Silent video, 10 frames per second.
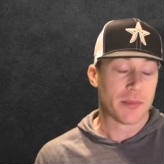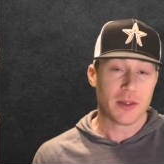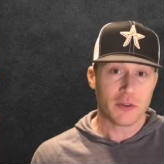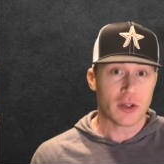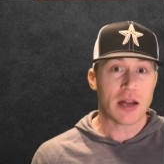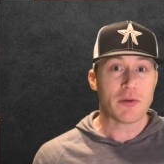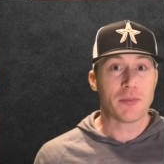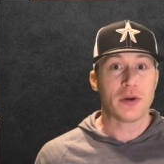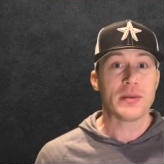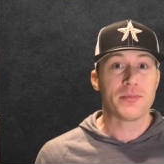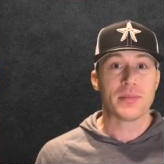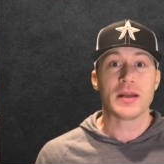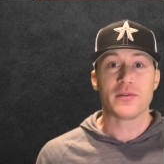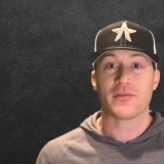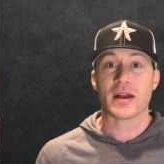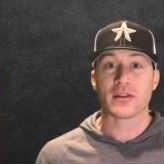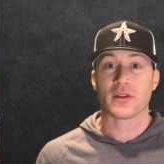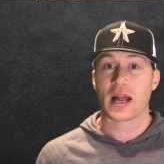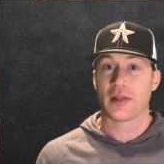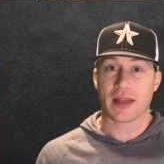this could have a pretty big effect on
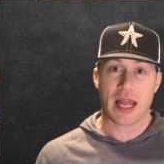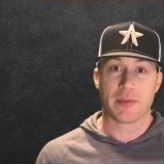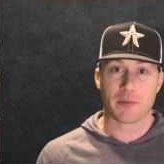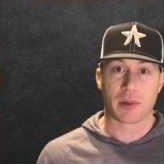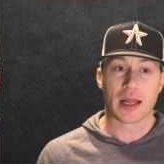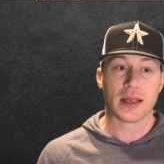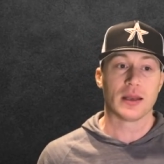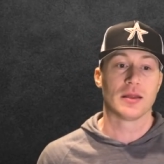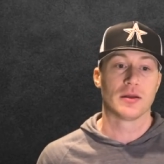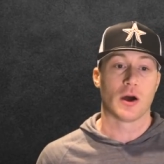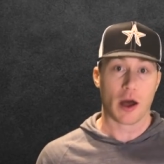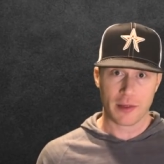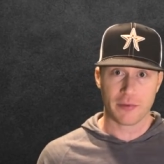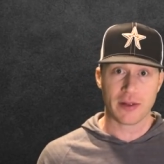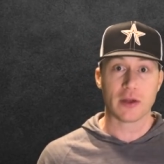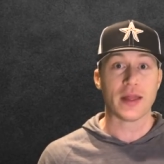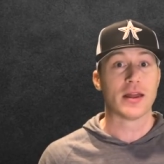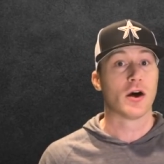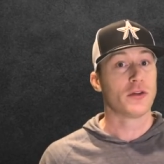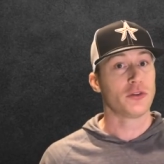how the game is played on the field,
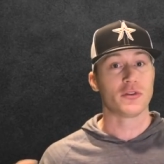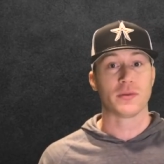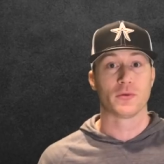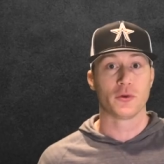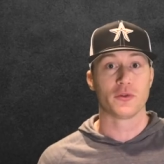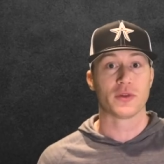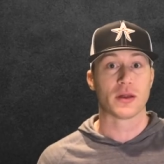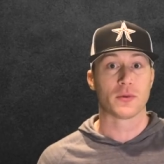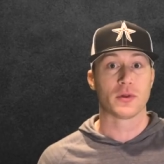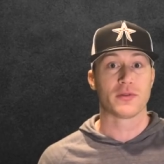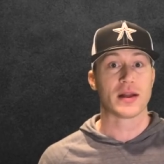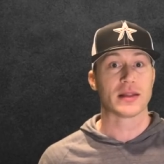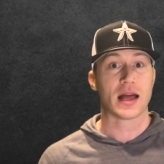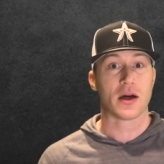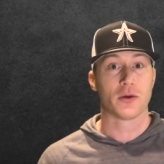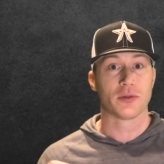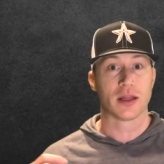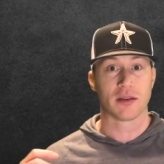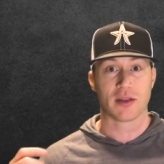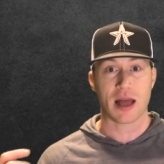and also some rules that will affect how
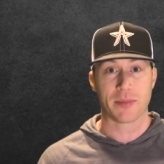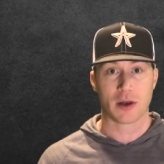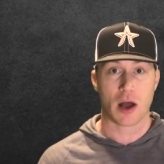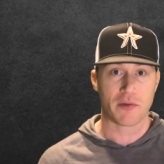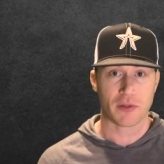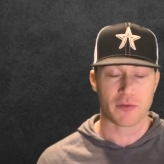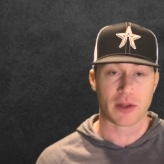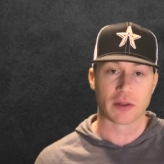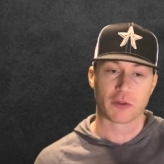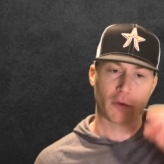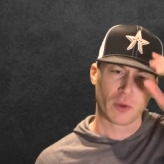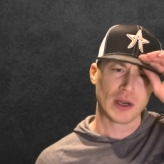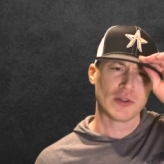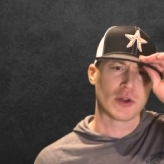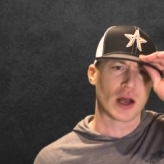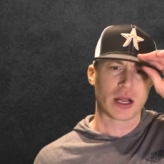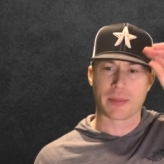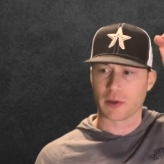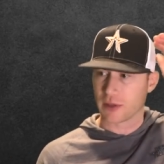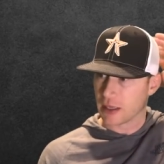things happen off the field. And so we're going to talk
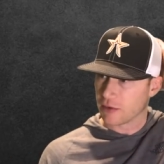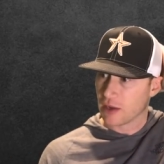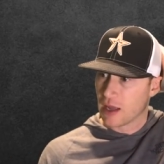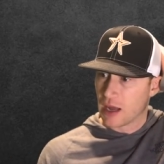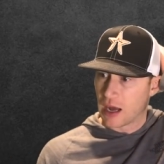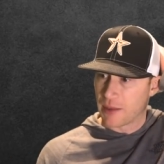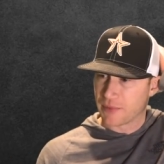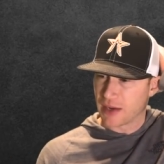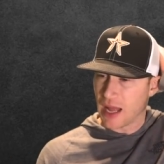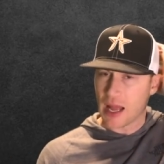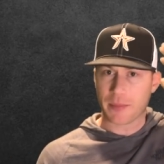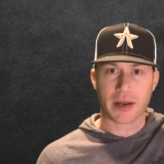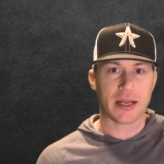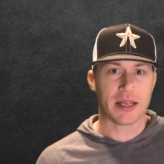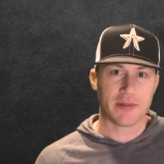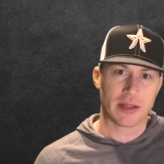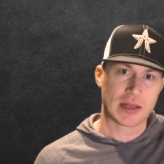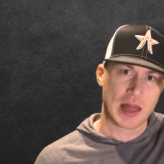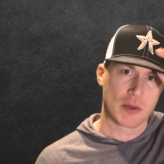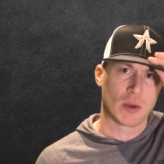about these. Today, I'm going to give you
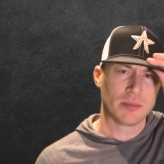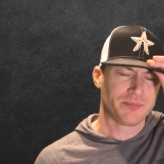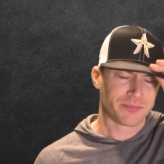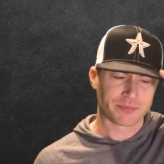another one.